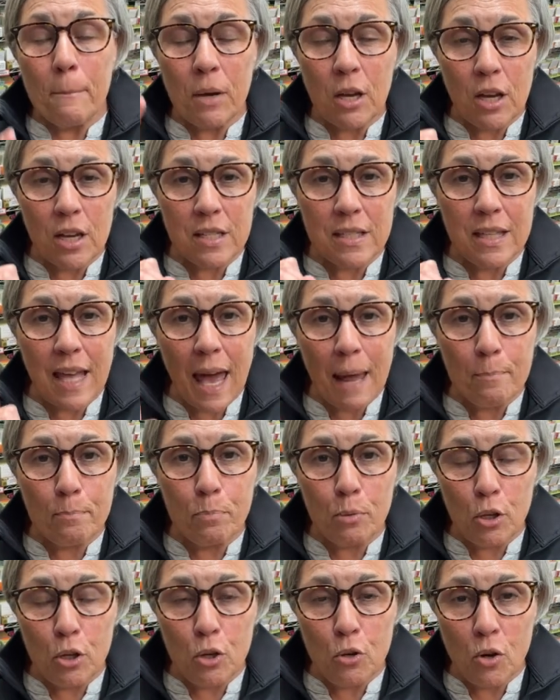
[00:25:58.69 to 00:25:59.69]
because
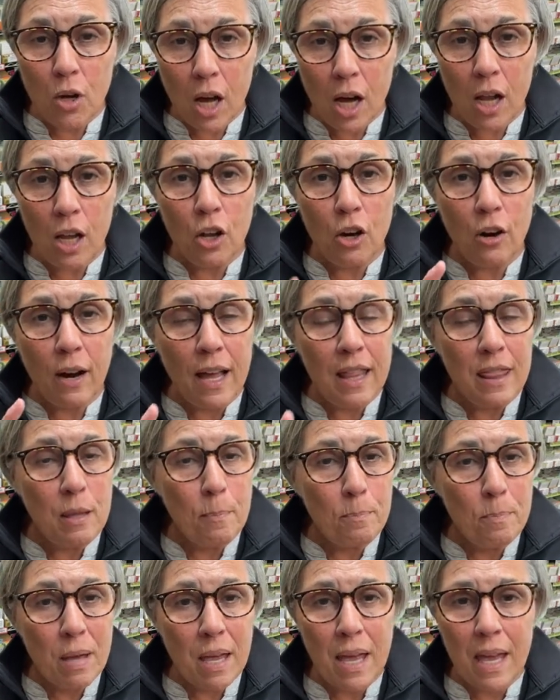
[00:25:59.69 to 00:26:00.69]
that blue color
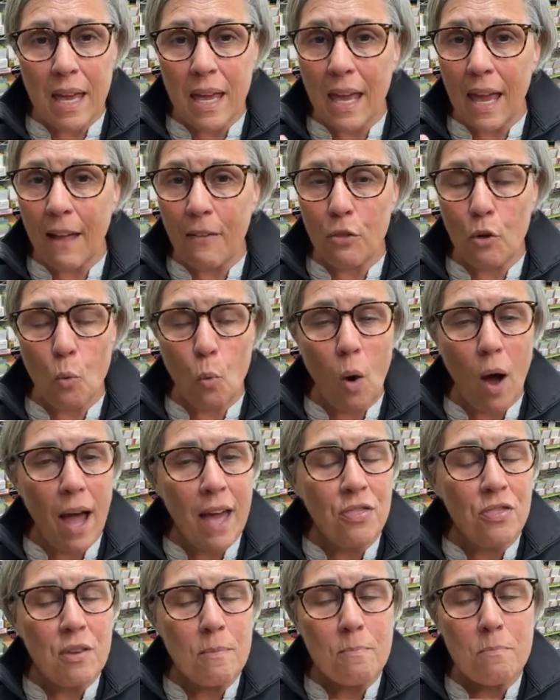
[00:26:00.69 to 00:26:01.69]
and the pink and the
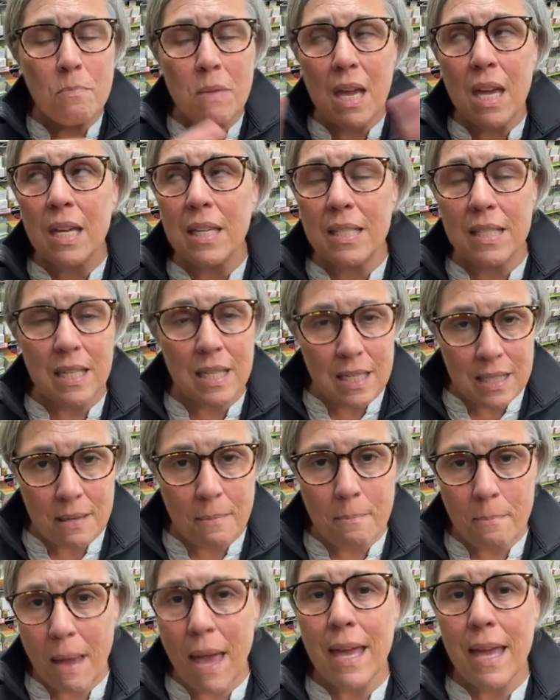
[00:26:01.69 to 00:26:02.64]
white, the mix is